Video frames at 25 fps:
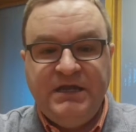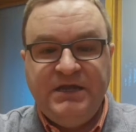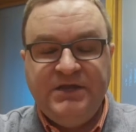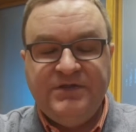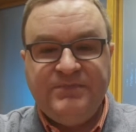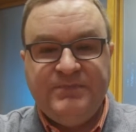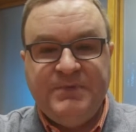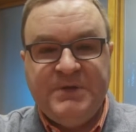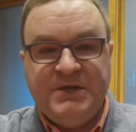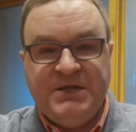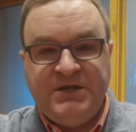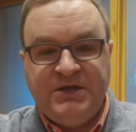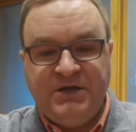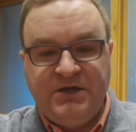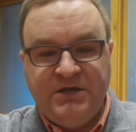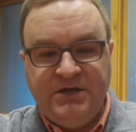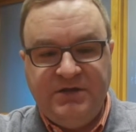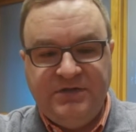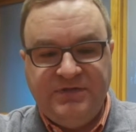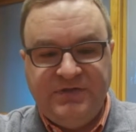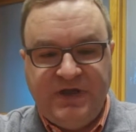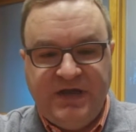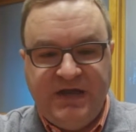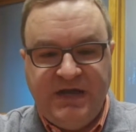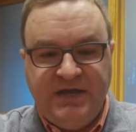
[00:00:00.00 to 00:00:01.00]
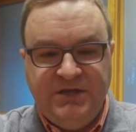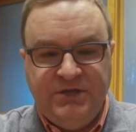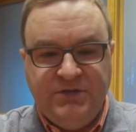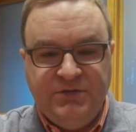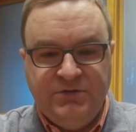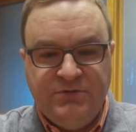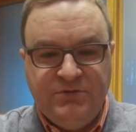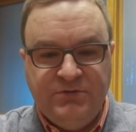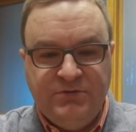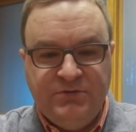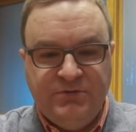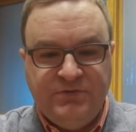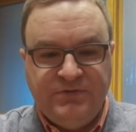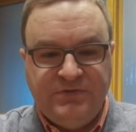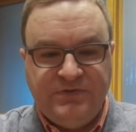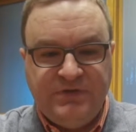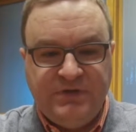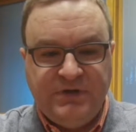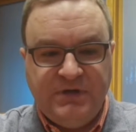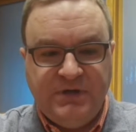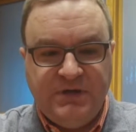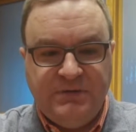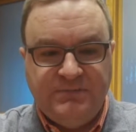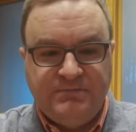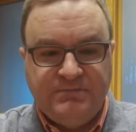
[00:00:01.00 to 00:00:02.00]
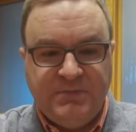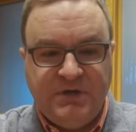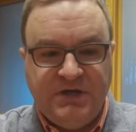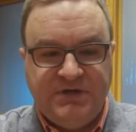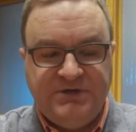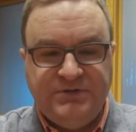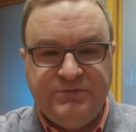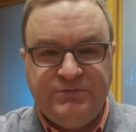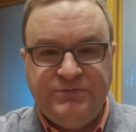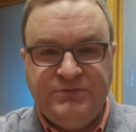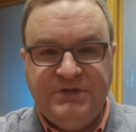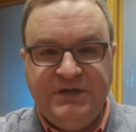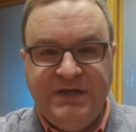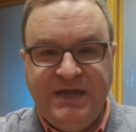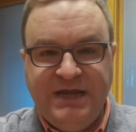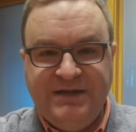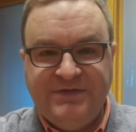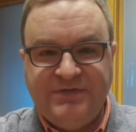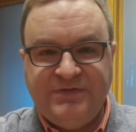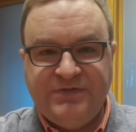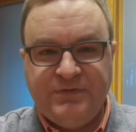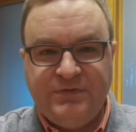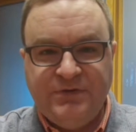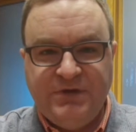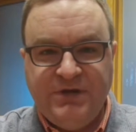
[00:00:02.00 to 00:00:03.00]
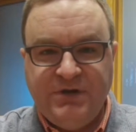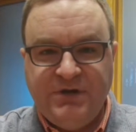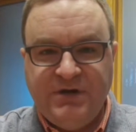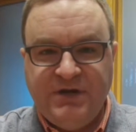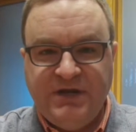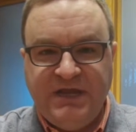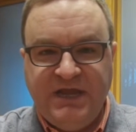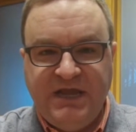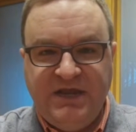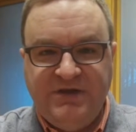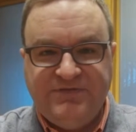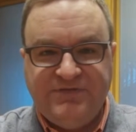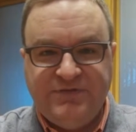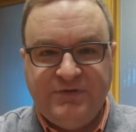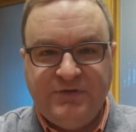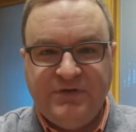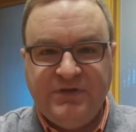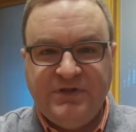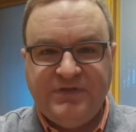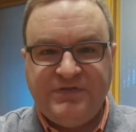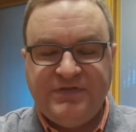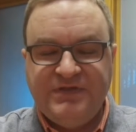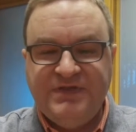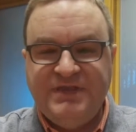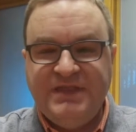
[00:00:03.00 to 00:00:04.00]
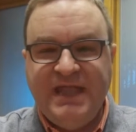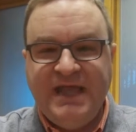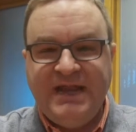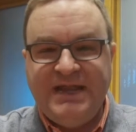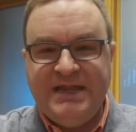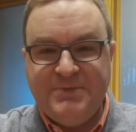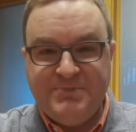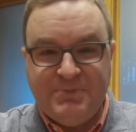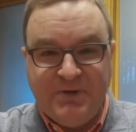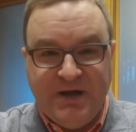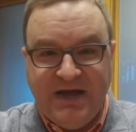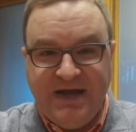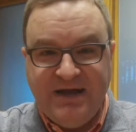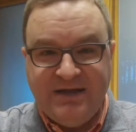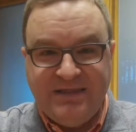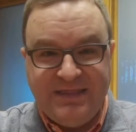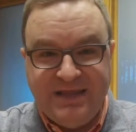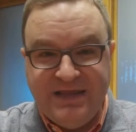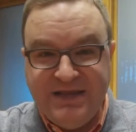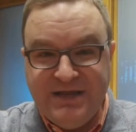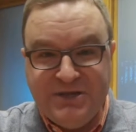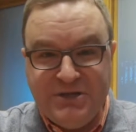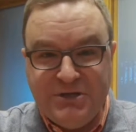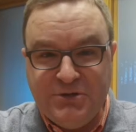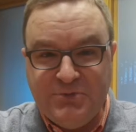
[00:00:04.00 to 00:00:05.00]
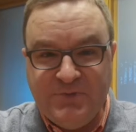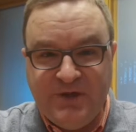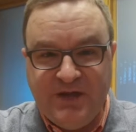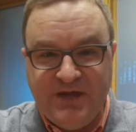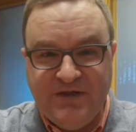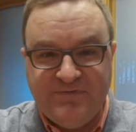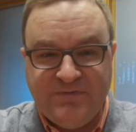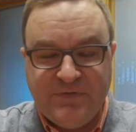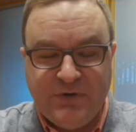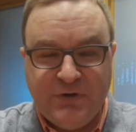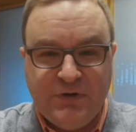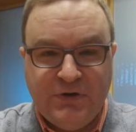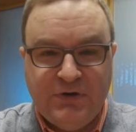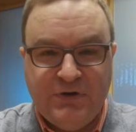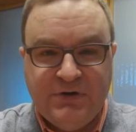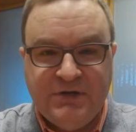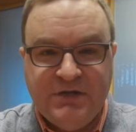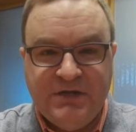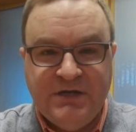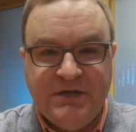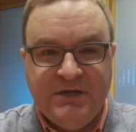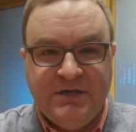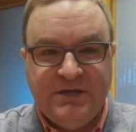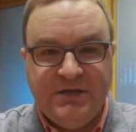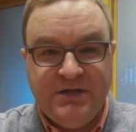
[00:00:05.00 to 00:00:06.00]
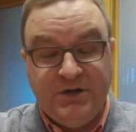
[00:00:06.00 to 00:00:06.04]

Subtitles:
is because I do nasal irrigation, or this neti pot thing you may have heard.